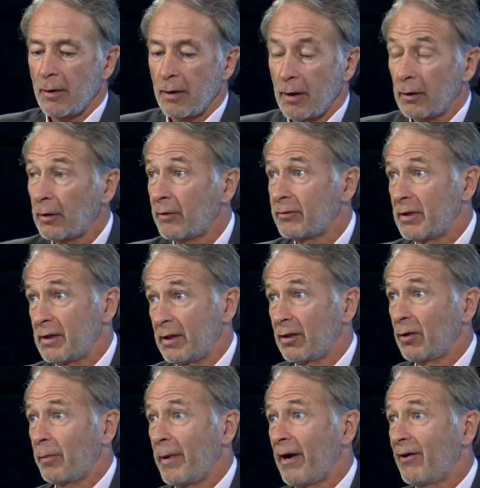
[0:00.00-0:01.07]
a, a lovely
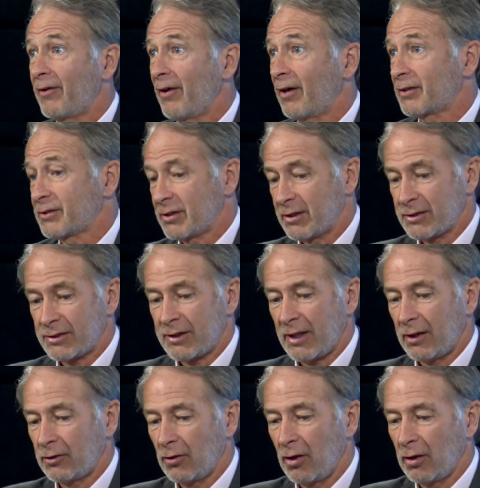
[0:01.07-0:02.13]
little paradox because
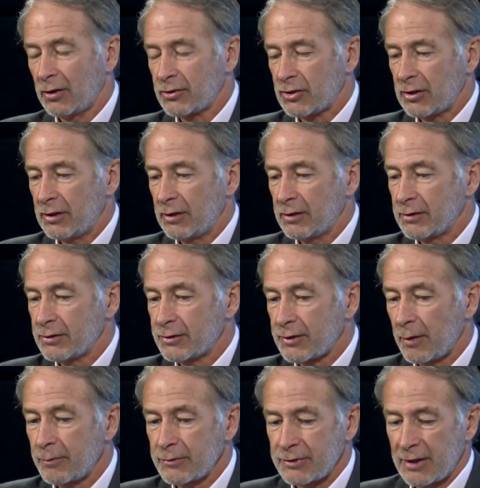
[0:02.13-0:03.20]
technology in
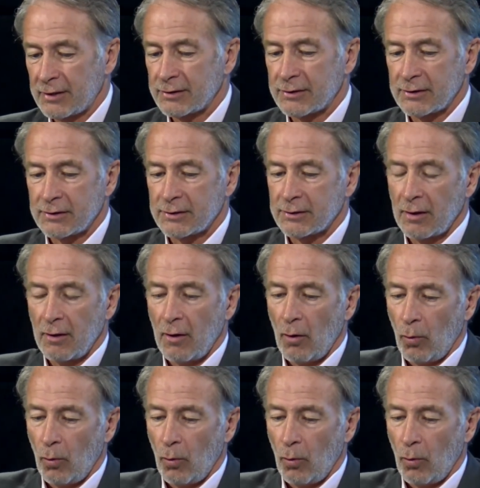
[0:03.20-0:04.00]
some senses